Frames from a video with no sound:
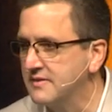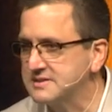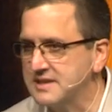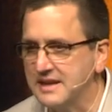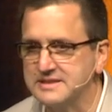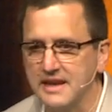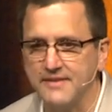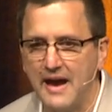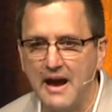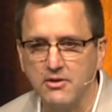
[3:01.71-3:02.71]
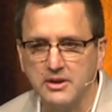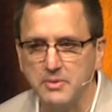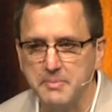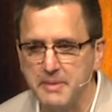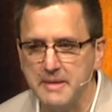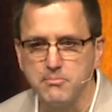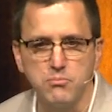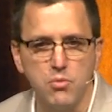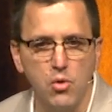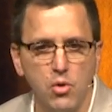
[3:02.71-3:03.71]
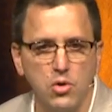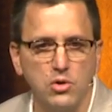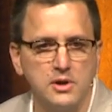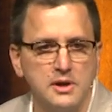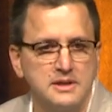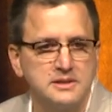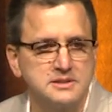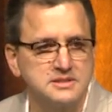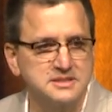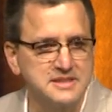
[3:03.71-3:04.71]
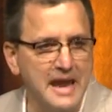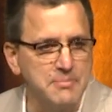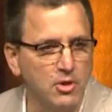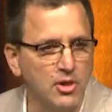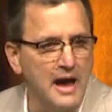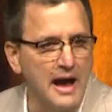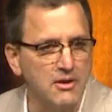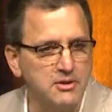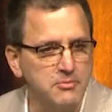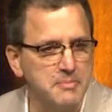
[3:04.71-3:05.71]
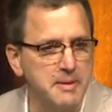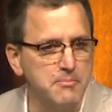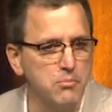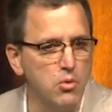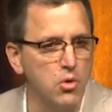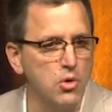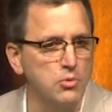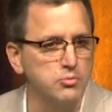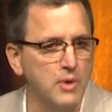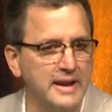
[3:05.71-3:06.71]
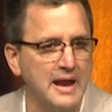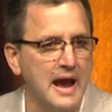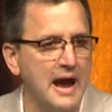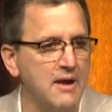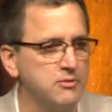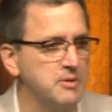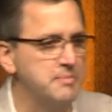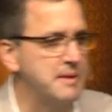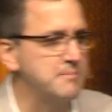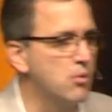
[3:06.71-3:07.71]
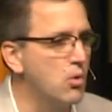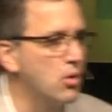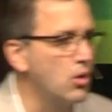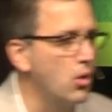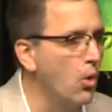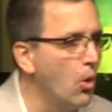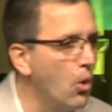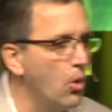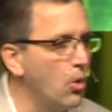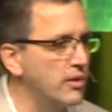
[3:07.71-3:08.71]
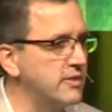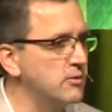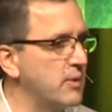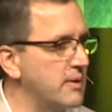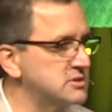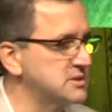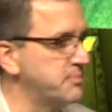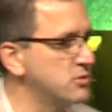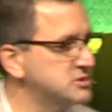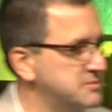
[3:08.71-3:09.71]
this idea of how can we be more stable? How can we be more right? How can we be more whole and the way we're supposed to